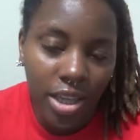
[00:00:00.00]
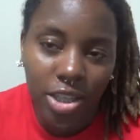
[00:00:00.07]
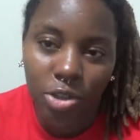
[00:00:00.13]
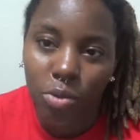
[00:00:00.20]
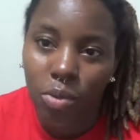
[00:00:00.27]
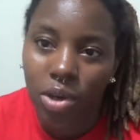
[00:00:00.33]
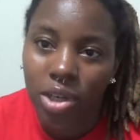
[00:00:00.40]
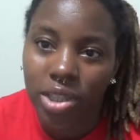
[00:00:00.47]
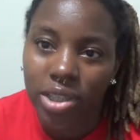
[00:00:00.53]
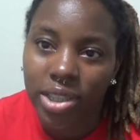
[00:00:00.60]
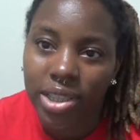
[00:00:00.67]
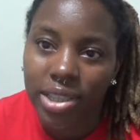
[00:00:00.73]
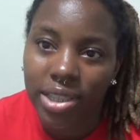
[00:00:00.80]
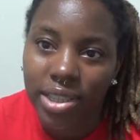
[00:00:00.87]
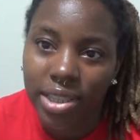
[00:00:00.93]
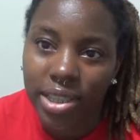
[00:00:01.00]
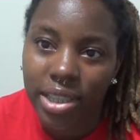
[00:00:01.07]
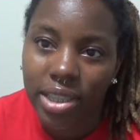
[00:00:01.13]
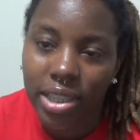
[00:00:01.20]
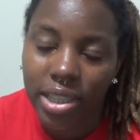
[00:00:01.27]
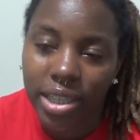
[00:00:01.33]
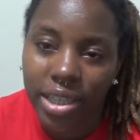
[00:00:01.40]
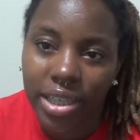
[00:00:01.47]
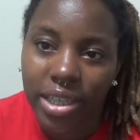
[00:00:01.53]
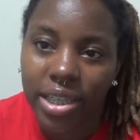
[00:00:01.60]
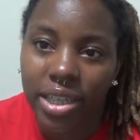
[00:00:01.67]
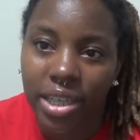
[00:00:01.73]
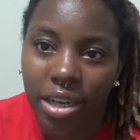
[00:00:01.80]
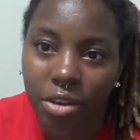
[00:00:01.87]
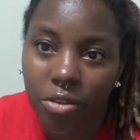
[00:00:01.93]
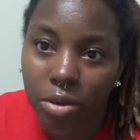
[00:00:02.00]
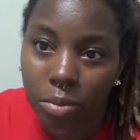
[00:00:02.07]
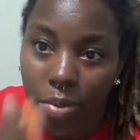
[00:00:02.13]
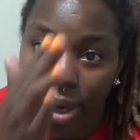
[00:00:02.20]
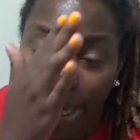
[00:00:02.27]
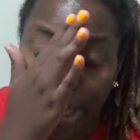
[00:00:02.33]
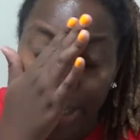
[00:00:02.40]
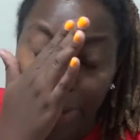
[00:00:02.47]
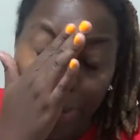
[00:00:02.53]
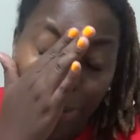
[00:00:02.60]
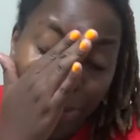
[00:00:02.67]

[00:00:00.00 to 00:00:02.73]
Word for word: you want to see the good in everybody.